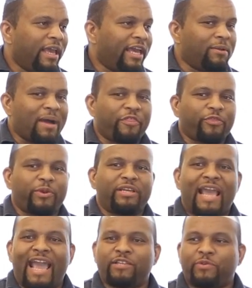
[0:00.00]
In about
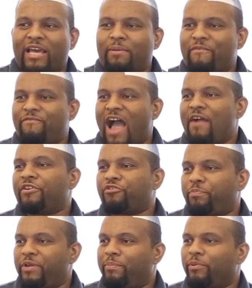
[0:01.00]
3 days, we had about
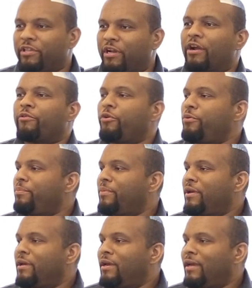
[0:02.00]
500 people in our group,
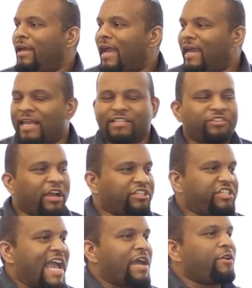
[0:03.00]
and they
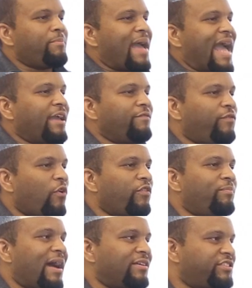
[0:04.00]
start chattering back and forth
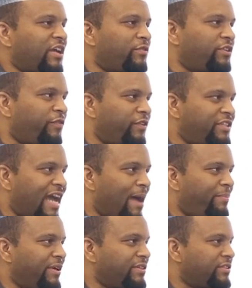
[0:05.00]
about several different
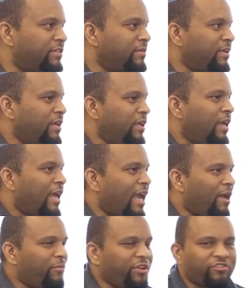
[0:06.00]
topics.
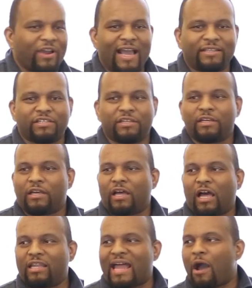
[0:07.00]
And we tried to
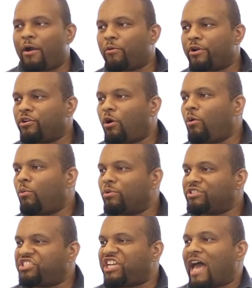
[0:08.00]
allow it where no one
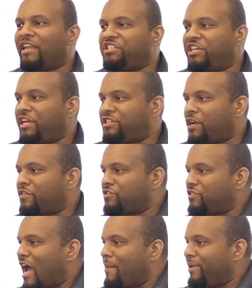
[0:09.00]
was challenging each
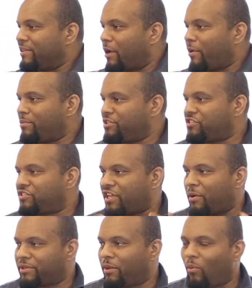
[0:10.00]
other's topic. They were able just to
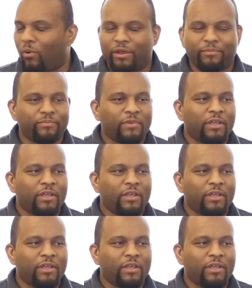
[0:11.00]
say what they want.